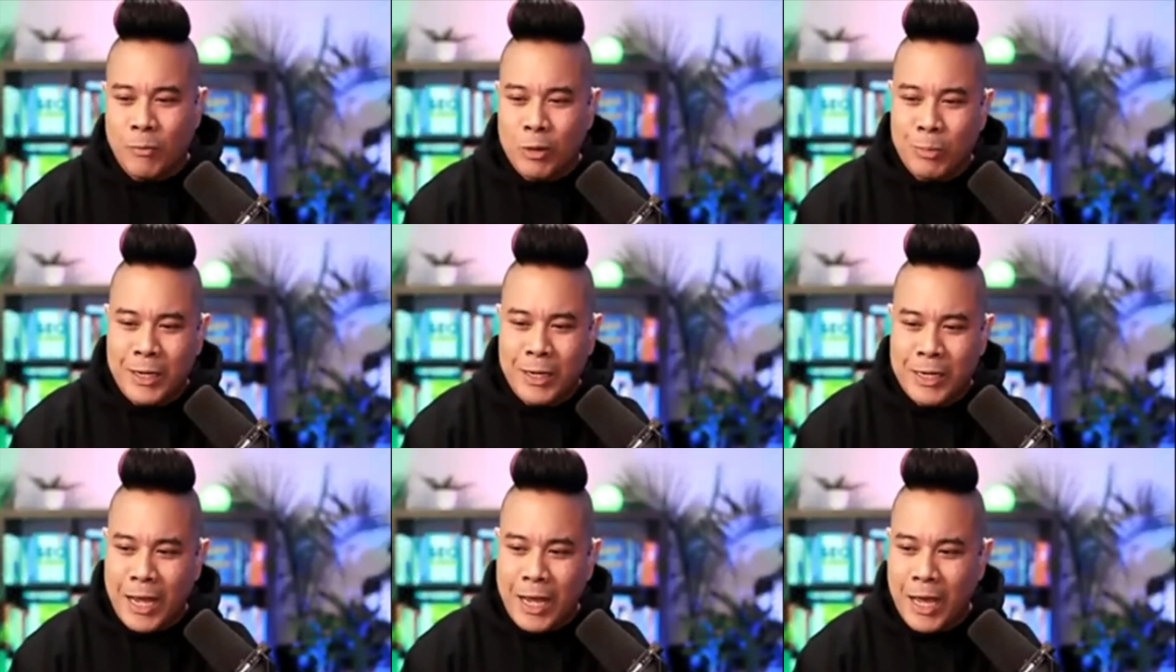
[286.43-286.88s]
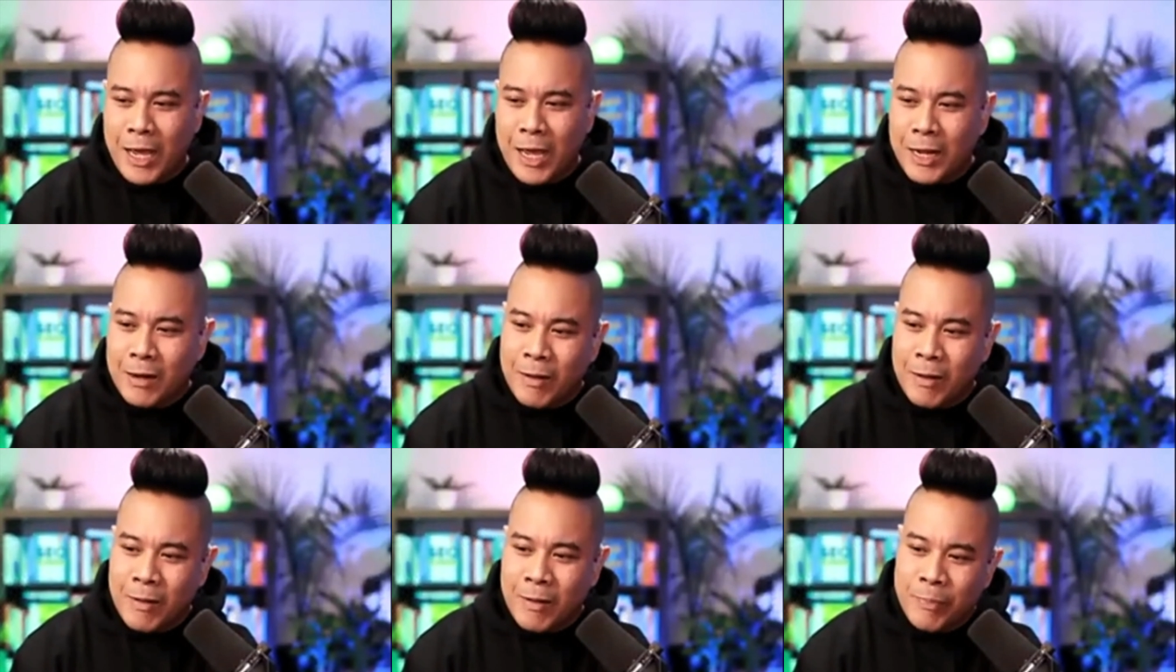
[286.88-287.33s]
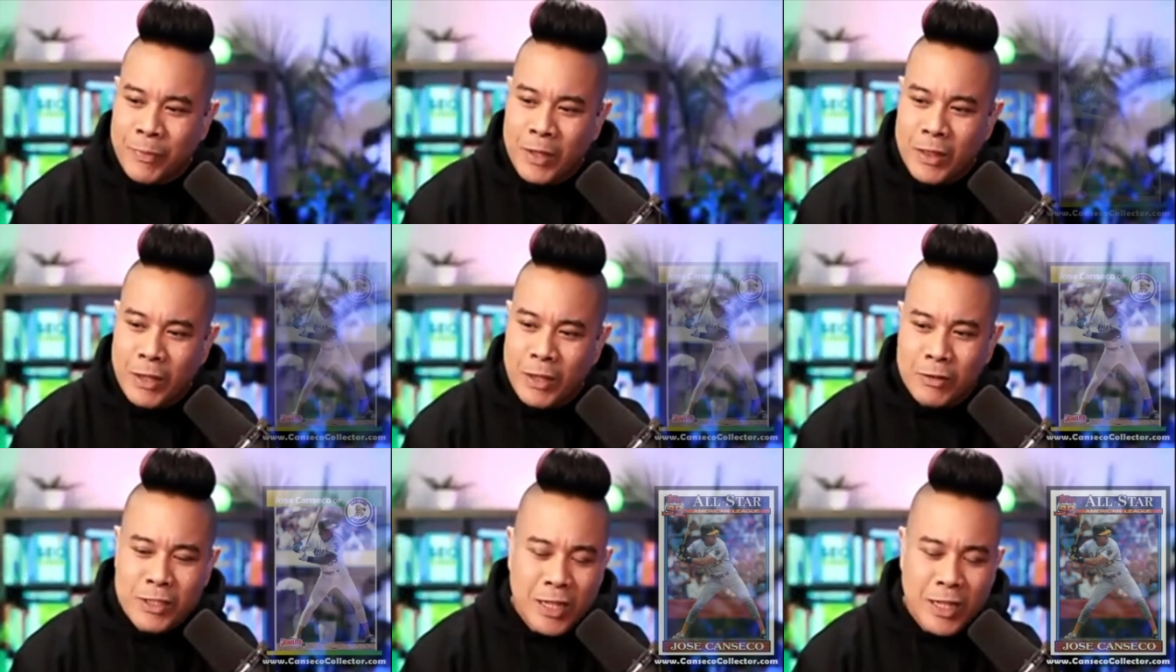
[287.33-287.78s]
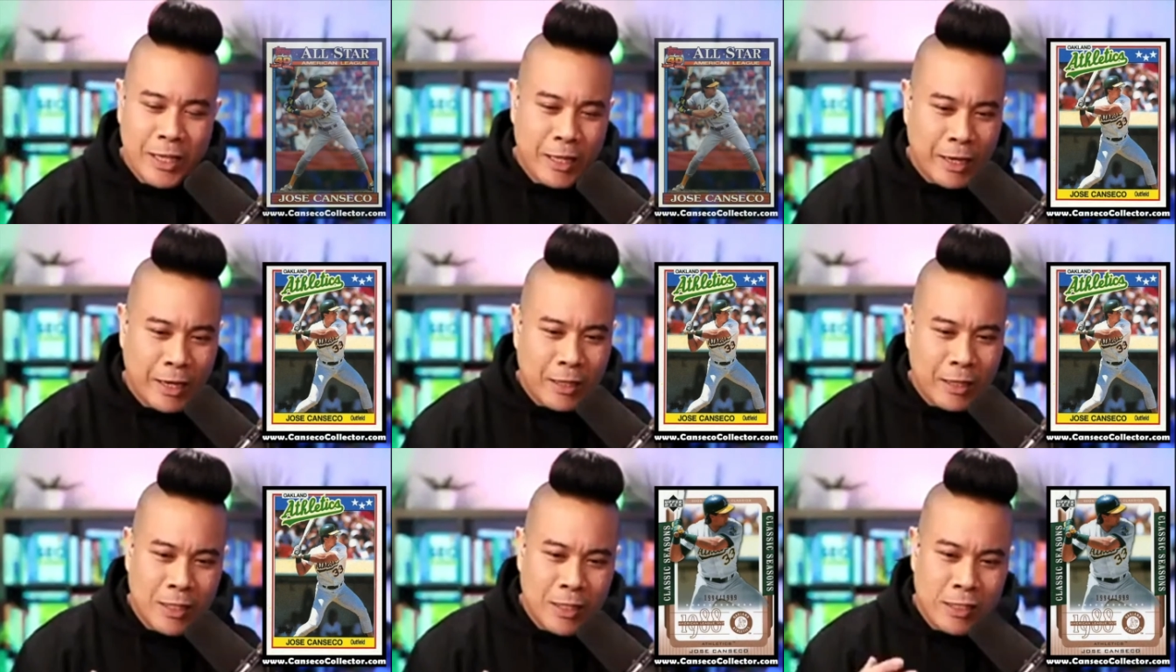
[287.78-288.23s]
with my dad, they're
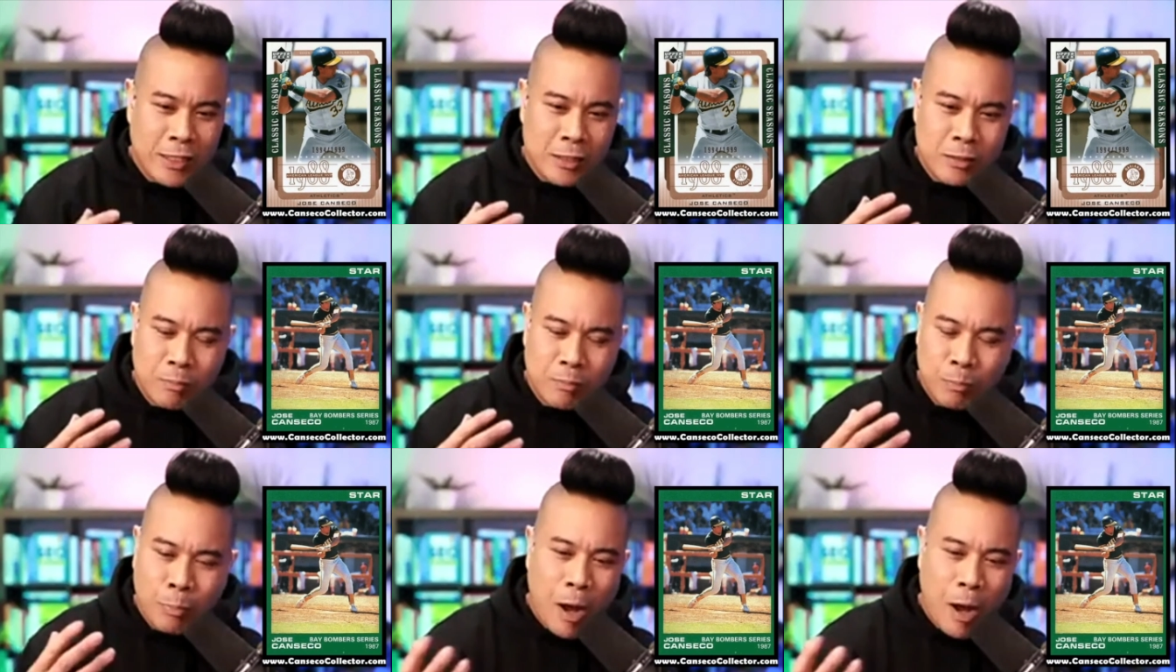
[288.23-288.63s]
selling these